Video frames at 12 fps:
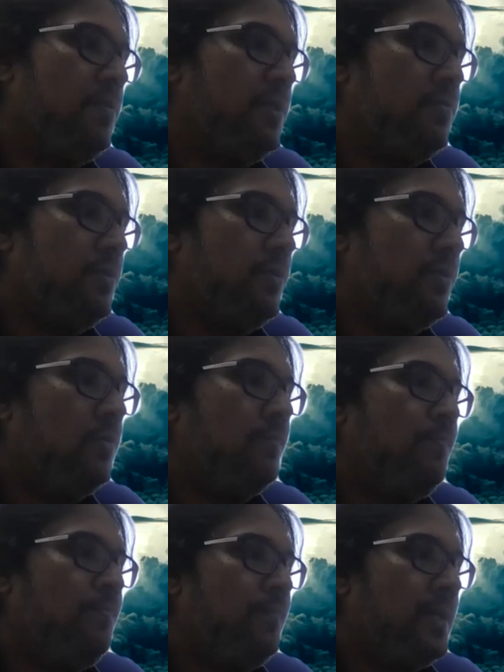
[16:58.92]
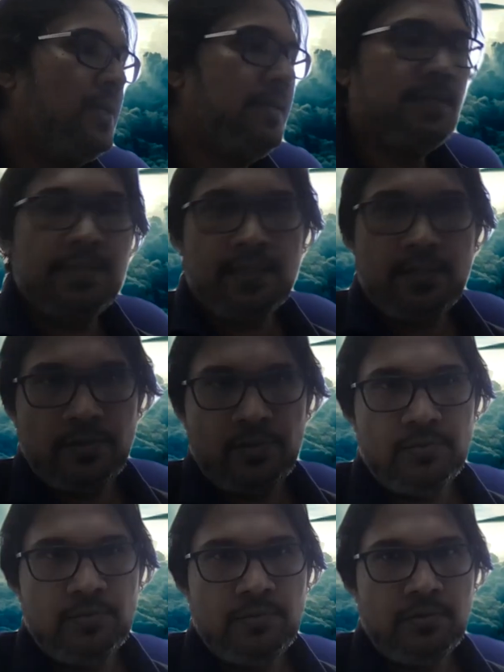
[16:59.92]
who is more connected to
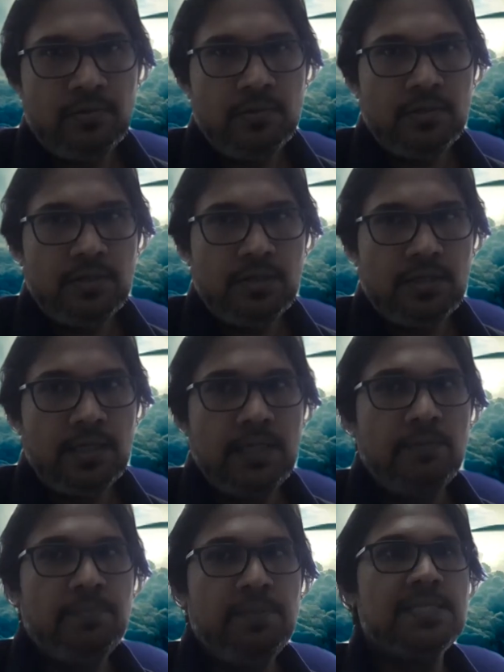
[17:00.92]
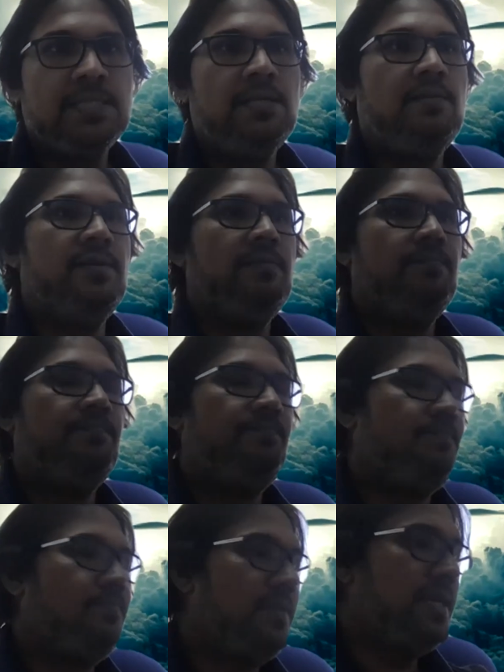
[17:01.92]
you uh, in a personal level,
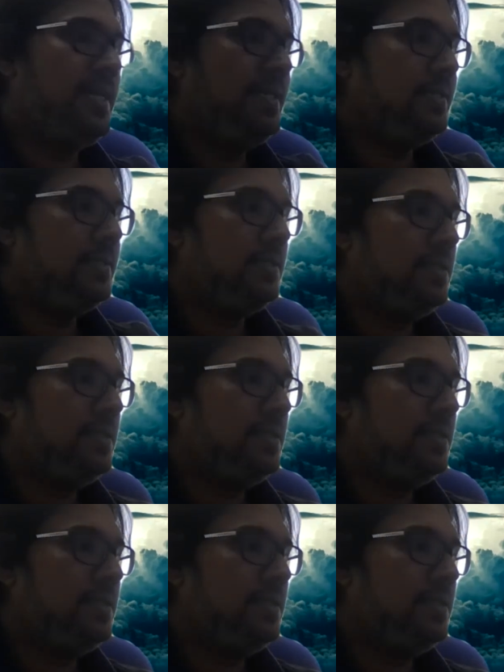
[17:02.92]
right?